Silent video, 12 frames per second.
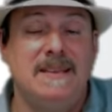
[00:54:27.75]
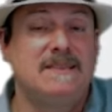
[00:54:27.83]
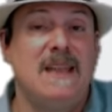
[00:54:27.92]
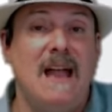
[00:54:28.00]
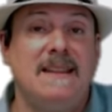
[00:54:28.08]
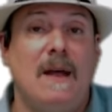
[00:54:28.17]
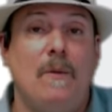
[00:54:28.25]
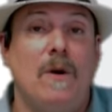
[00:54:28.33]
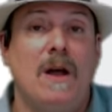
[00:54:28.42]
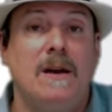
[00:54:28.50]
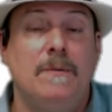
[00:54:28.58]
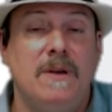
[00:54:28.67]
It's not that
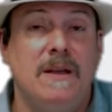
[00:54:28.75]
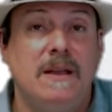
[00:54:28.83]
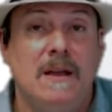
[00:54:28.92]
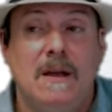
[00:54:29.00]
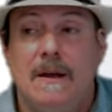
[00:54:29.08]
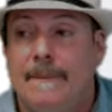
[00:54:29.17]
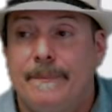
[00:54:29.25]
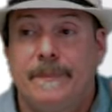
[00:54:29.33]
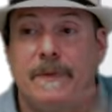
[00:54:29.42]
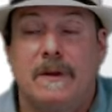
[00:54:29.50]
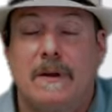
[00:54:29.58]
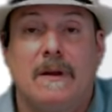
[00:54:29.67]
we're going to be
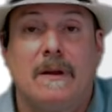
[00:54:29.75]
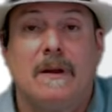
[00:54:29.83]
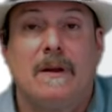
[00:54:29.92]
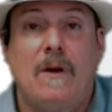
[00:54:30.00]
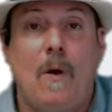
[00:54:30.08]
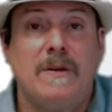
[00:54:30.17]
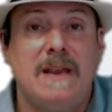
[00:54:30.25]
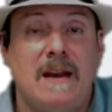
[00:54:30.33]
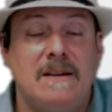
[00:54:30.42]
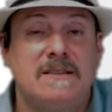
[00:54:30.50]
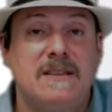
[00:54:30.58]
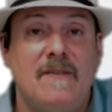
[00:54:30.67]
going
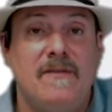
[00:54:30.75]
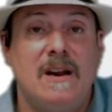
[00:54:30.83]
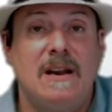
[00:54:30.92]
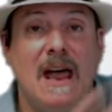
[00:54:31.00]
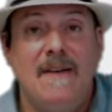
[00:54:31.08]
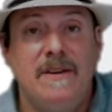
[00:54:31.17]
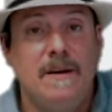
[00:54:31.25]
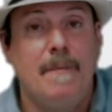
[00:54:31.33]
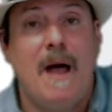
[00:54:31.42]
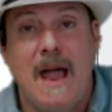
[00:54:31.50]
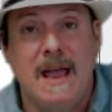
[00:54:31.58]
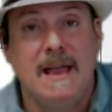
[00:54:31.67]
down to 7-Eleven and
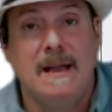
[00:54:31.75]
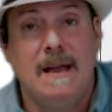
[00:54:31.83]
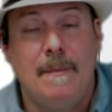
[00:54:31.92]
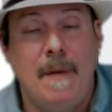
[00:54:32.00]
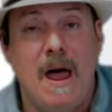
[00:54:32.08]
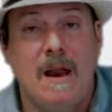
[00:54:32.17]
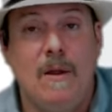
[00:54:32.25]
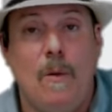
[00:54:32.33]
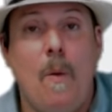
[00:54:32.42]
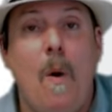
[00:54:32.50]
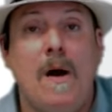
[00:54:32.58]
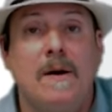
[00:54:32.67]
buying a
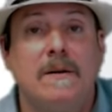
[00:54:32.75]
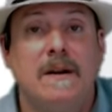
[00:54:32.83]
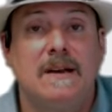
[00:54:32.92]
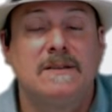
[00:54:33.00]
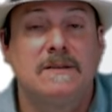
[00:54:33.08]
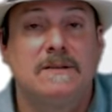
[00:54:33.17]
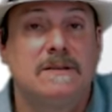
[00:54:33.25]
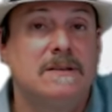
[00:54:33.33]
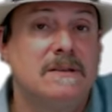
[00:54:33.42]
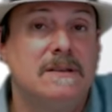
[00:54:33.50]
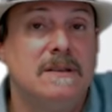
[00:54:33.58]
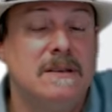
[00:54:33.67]
bottle of water next
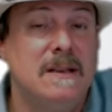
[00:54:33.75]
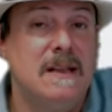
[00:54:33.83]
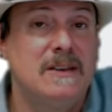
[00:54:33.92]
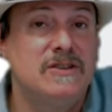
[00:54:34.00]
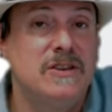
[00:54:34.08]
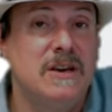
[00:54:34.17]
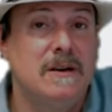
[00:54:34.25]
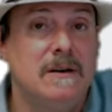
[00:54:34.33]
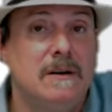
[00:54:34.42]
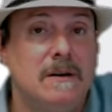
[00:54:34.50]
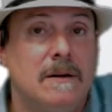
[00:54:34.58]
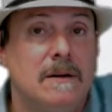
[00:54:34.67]
next year.